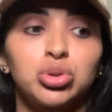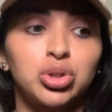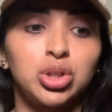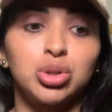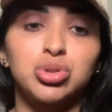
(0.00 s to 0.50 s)
you
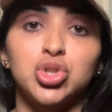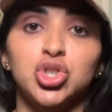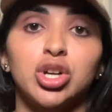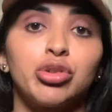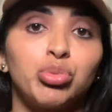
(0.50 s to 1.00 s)
can use a
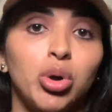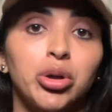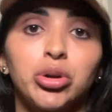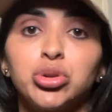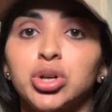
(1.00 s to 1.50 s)
jug of
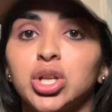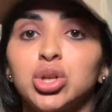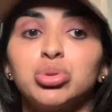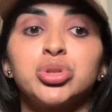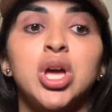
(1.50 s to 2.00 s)
water, you can
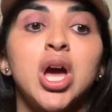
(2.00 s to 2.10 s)
use,